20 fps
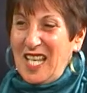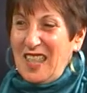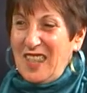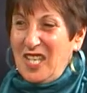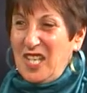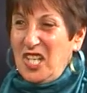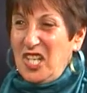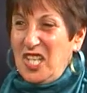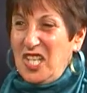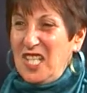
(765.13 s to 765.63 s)

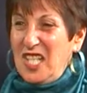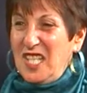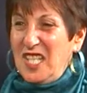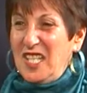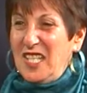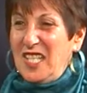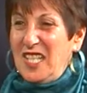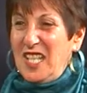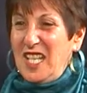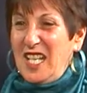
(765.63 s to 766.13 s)
there
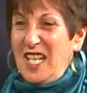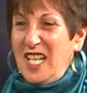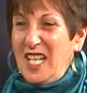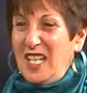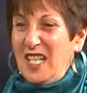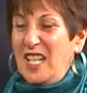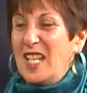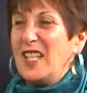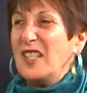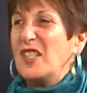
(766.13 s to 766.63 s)
is
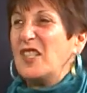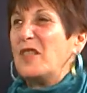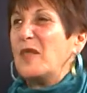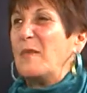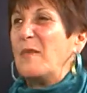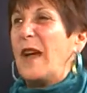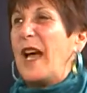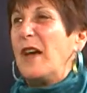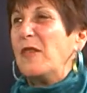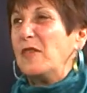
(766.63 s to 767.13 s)
an
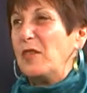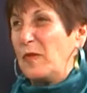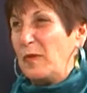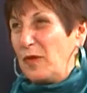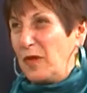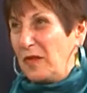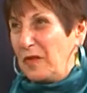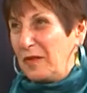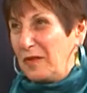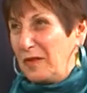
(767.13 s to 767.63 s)

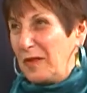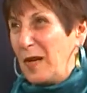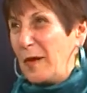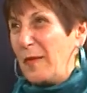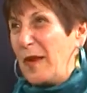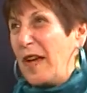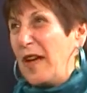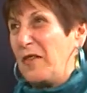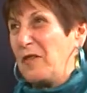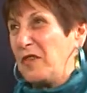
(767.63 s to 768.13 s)
insurmountable
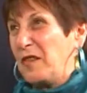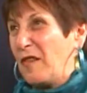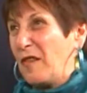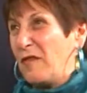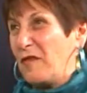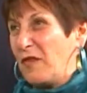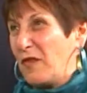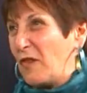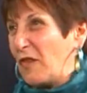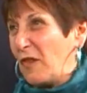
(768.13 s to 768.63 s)
amount
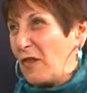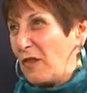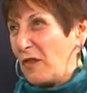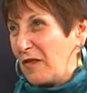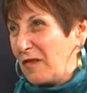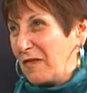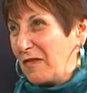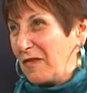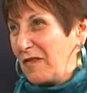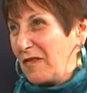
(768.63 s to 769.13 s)
of fur
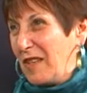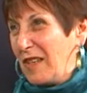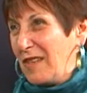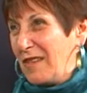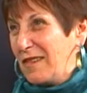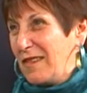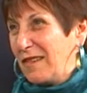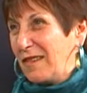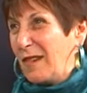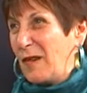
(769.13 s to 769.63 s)

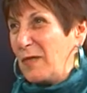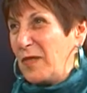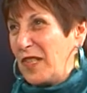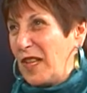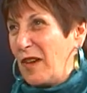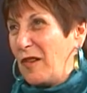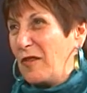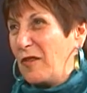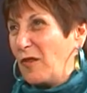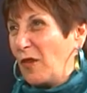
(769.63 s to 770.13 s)
that comes
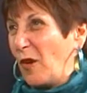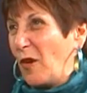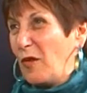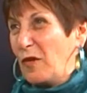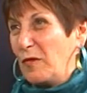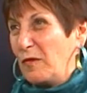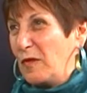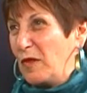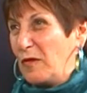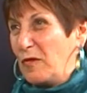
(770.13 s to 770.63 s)
out of a
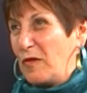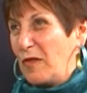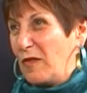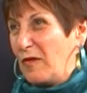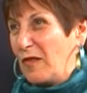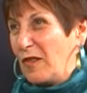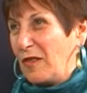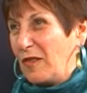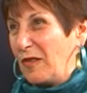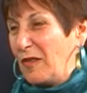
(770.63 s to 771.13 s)
golden
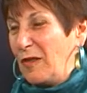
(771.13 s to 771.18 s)
retriever.